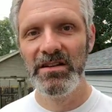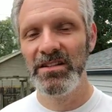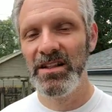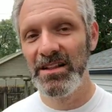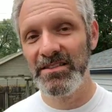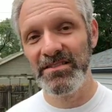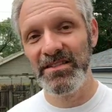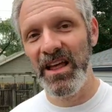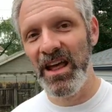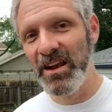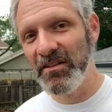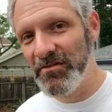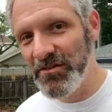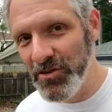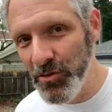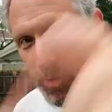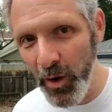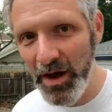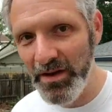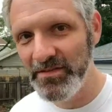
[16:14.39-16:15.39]
That's not a
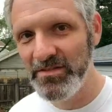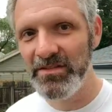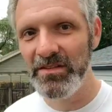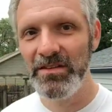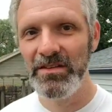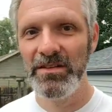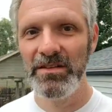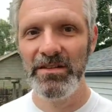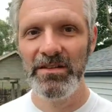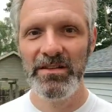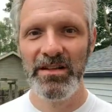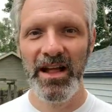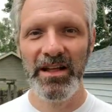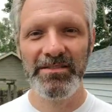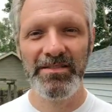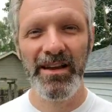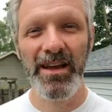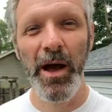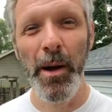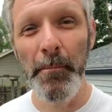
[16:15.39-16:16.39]
request.
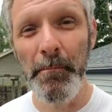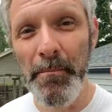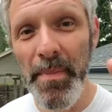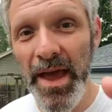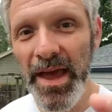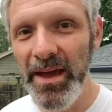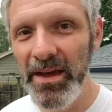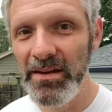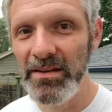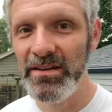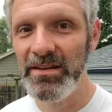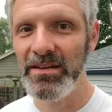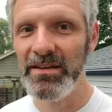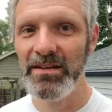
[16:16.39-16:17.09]
That's a command.